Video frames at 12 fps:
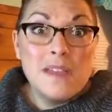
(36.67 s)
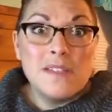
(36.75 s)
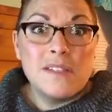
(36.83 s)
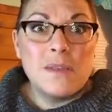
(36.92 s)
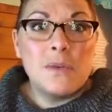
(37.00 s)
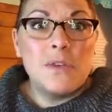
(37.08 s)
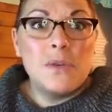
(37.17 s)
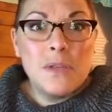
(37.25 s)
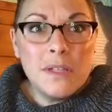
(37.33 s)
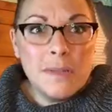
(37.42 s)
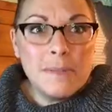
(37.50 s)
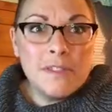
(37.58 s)
So
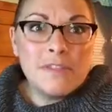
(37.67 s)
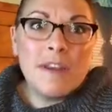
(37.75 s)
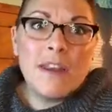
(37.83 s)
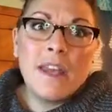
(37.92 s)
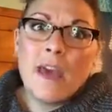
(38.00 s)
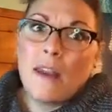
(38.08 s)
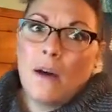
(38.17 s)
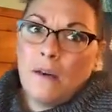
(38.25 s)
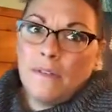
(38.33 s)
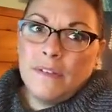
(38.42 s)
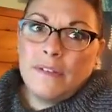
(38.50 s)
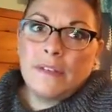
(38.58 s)
eucalyptus radiata,
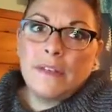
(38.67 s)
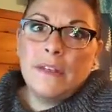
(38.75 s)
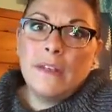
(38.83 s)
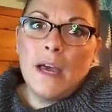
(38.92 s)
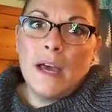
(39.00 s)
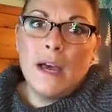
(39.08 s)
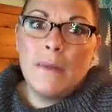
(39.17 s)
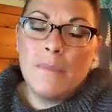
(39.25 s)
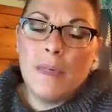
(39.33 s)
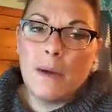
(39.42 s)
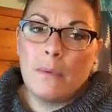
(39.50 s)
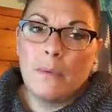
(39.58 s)
obviously,
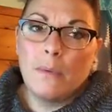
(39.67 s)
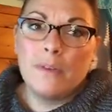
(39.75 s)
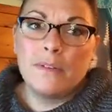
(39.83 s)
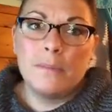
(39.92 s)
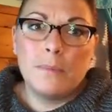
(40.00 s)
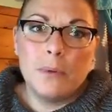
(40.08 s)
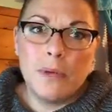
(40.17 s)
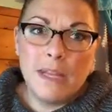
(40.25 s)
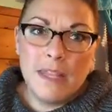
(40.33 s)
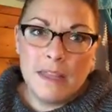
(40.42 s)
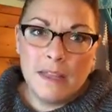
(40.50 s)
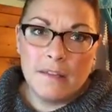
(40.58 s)
that one wasn't put
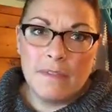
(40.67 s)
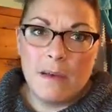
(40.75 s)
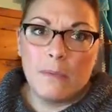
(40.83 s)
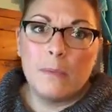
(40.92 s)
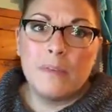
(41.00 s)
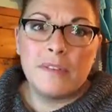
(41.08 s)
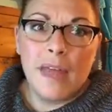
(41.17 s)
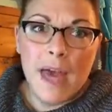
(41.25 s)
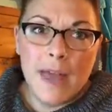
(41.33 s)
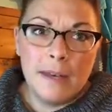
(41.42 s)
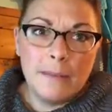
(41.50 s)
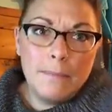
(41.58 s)
in there. That one was
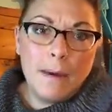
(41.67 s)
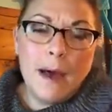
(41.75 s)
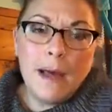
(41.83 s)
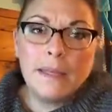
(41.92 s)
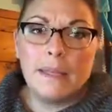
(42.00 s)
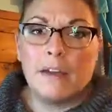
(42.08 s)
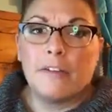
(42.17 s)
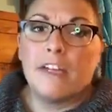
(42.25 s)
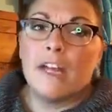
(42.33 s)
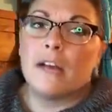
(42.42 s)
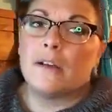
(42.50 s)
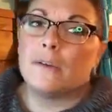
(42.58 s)
added by Gary
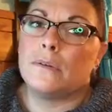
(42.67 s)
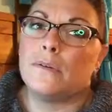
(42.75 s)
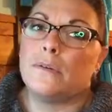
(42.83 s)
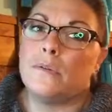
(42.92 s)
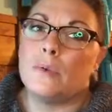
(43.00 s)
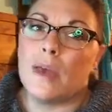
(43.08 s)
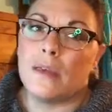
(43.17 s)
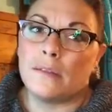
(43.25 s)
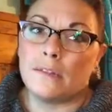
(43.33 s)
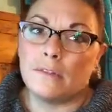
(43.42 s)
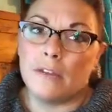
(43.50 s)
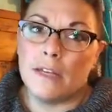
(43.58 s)
Young, who
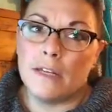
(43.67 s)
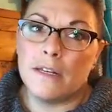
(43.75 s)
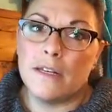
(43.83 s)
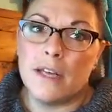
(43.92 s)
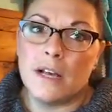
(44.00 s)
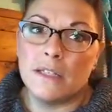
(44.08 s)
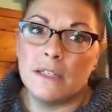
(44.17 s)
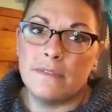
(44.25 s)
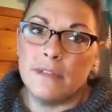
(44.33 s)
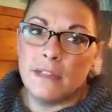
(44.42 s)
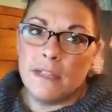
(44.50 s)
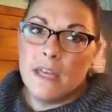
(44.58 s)
has created Young
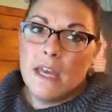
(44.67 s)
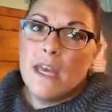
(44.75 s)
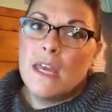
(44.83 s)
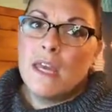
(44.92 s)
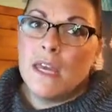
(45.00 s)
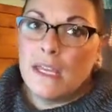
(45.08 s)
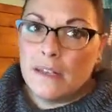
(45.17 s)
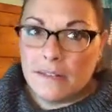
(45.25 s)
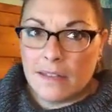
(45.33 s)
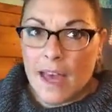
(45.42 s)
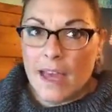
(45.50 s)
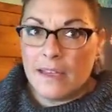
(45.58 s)
Living and
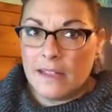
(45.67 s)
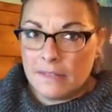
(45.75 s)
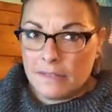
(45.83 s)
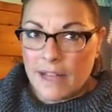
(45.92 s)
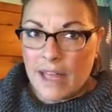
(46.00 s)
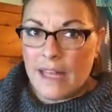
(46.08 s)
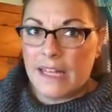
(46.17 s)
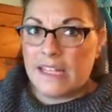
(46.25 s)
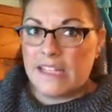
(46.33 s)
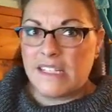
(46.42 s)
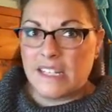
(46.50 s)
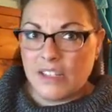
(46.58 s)
is kind of like
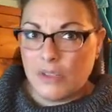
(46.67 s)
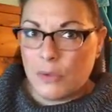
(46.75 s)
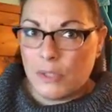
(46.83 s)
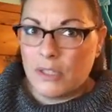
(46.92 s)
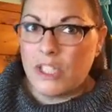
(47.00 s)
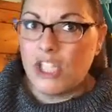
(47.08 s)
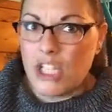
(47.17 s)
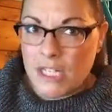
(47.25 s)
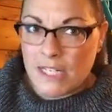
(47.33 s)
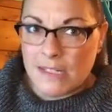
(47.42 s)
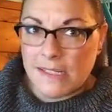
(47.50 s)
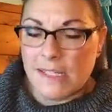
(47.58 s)
an essential oil
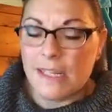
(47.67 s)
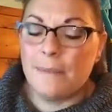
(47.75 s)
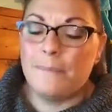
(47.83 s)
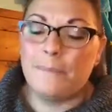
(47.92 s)
genius.